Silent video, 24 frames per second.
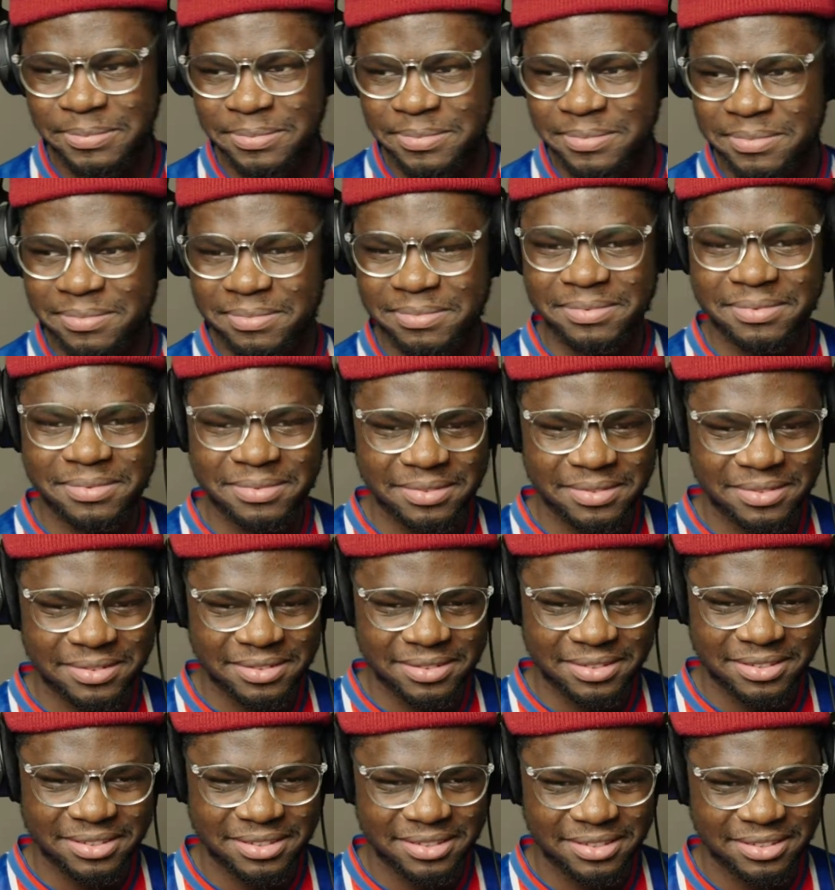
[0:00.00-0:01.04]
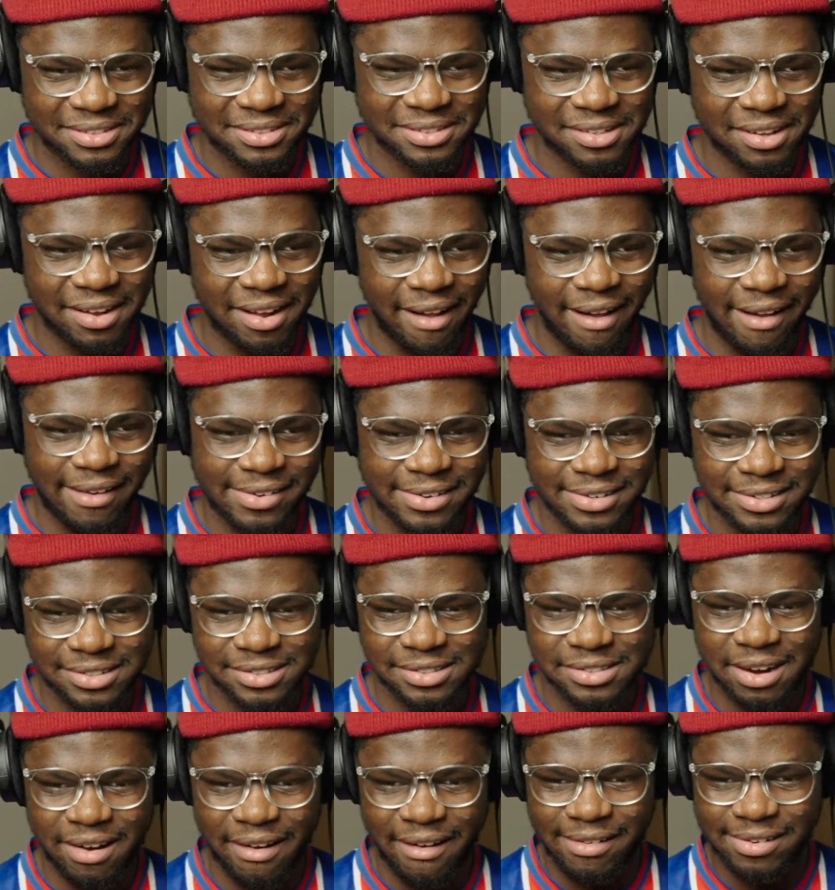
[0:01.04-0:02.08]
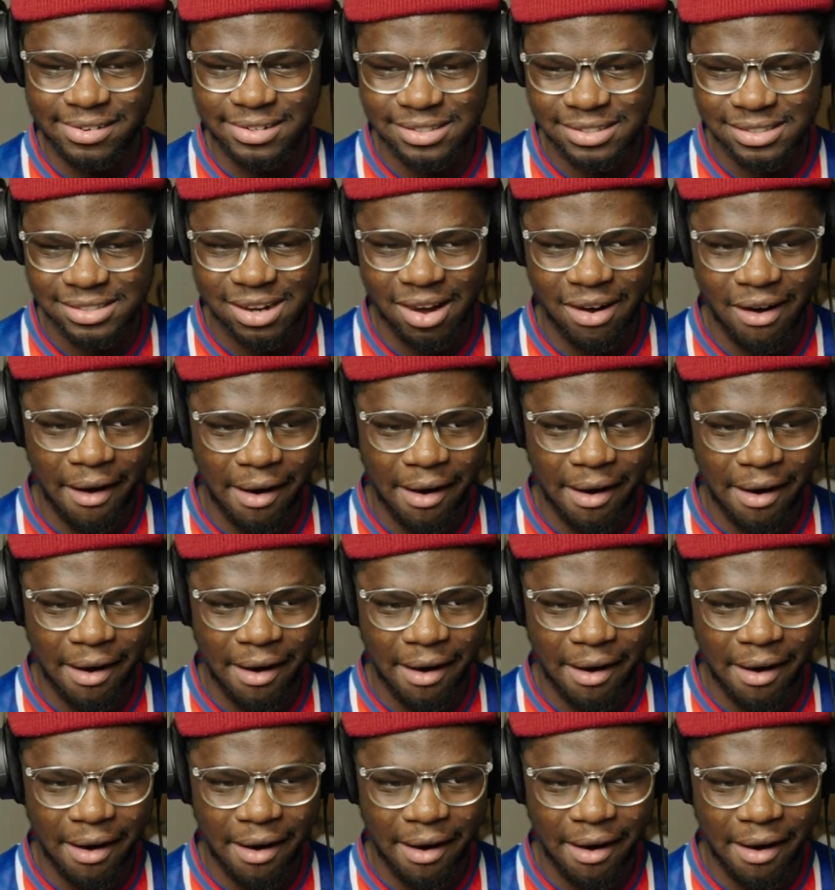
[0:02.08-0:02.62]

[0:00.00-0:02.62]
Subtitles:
victories in this fixture down the years.